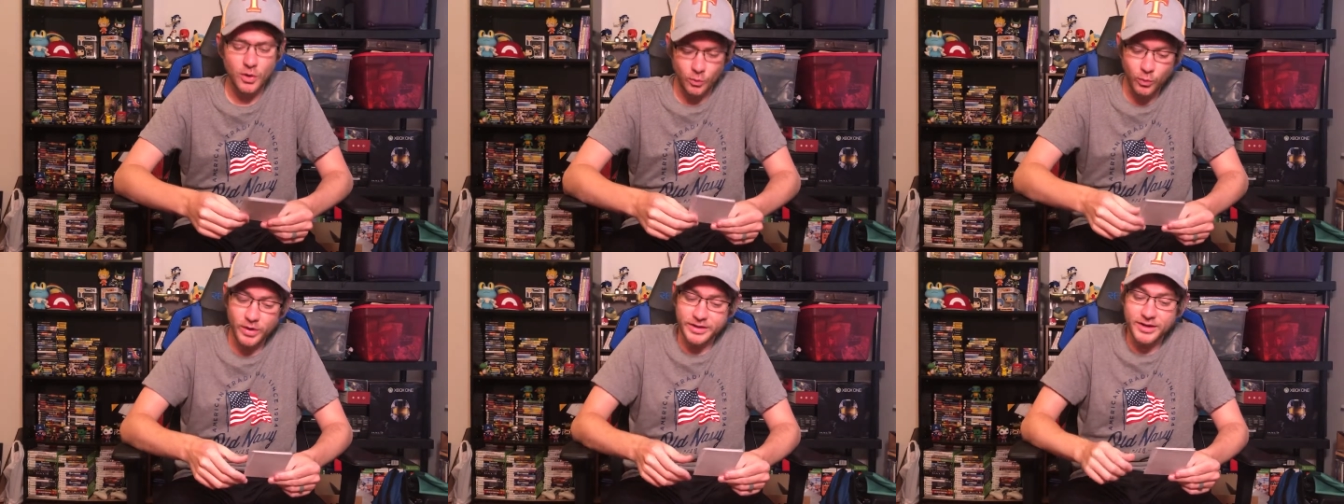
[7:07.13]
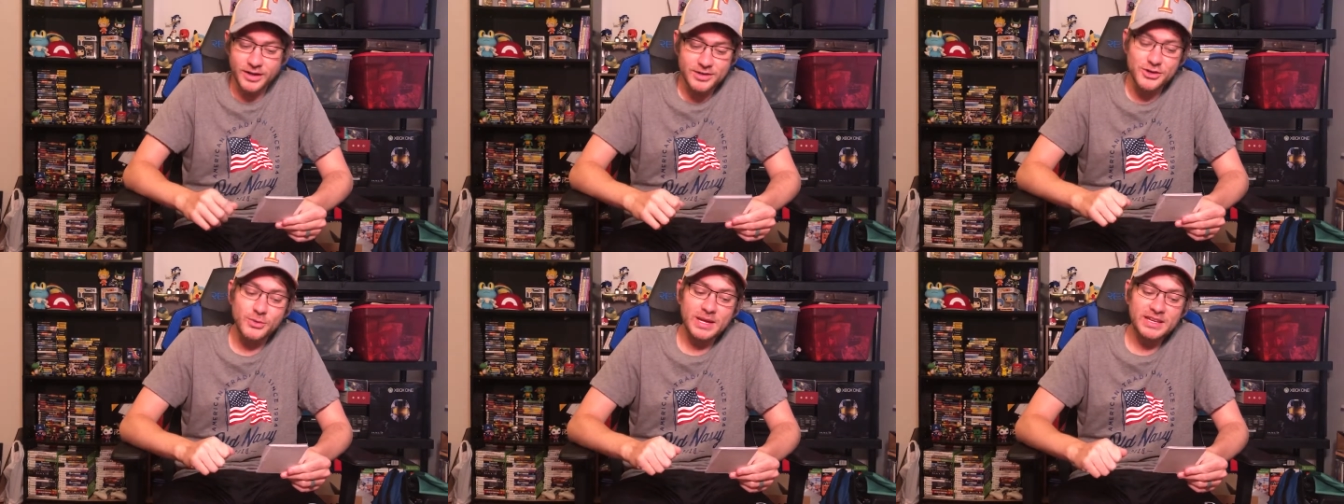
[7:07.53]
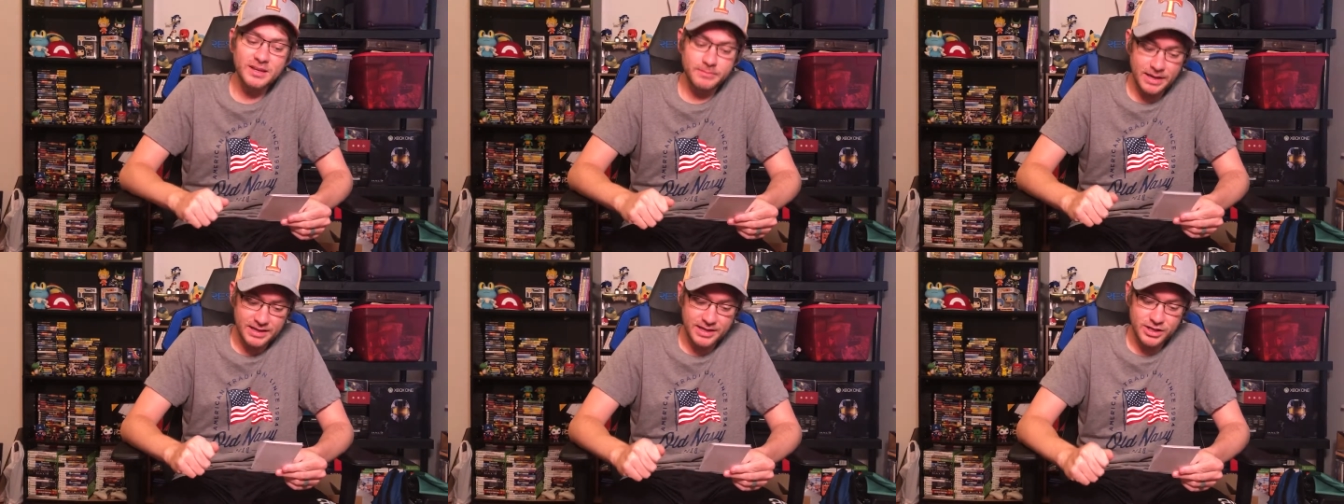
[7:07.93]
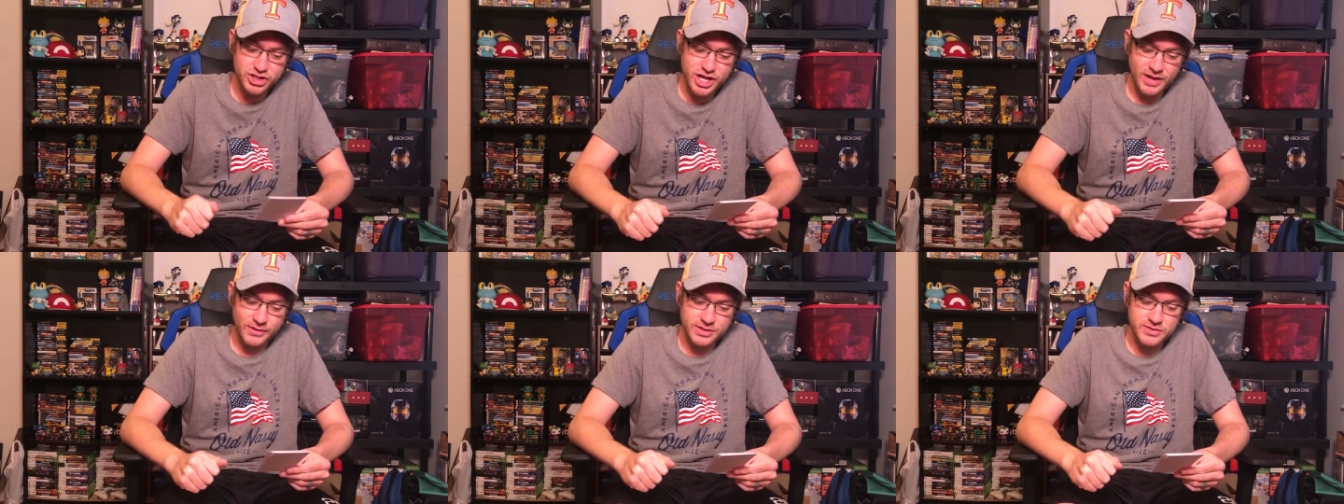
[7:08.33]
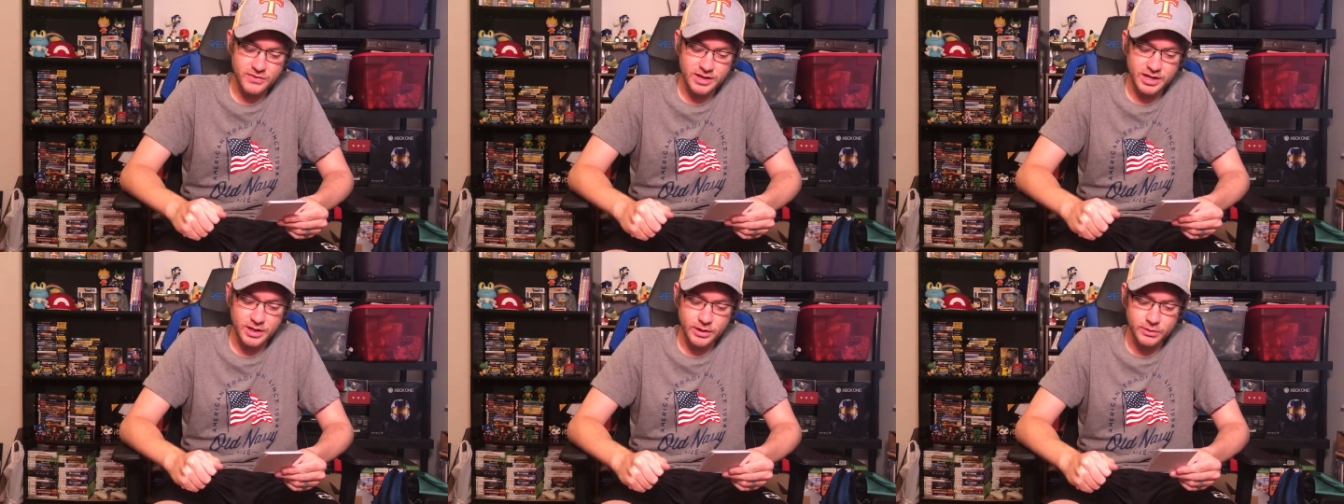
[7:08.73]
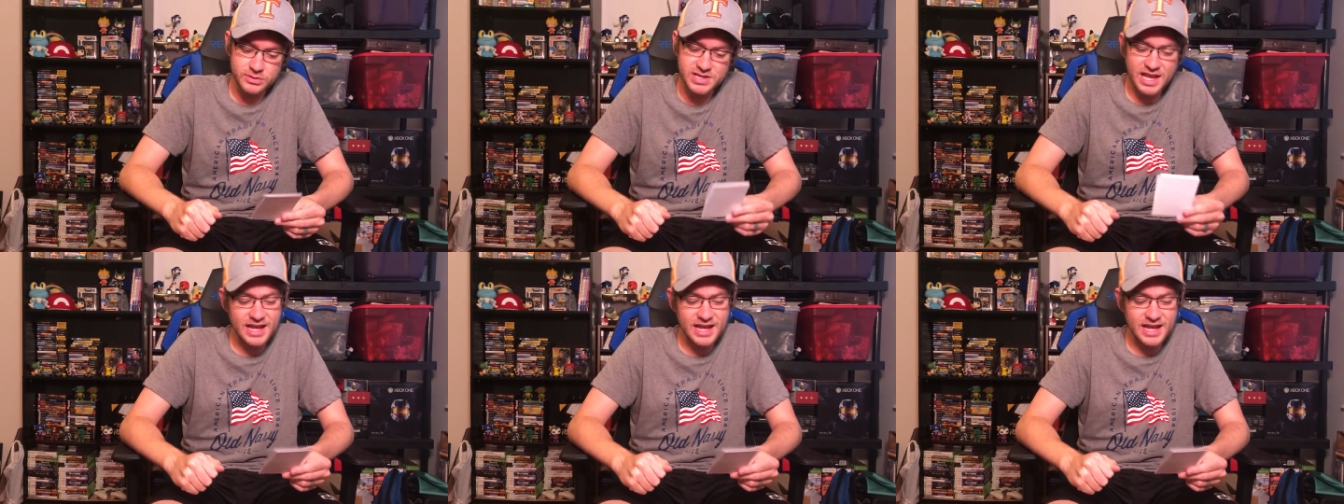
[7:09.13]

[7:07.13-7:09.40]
what got you into making challenge videos,